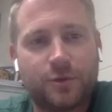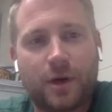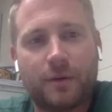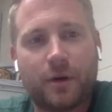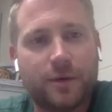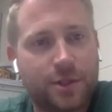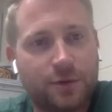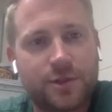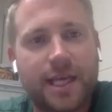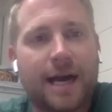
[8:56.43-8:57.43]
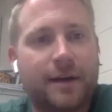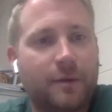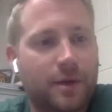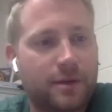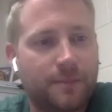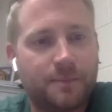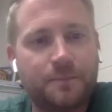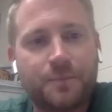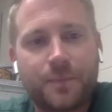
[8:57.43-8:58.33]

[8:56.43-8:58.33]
school, I would always go scouting with him.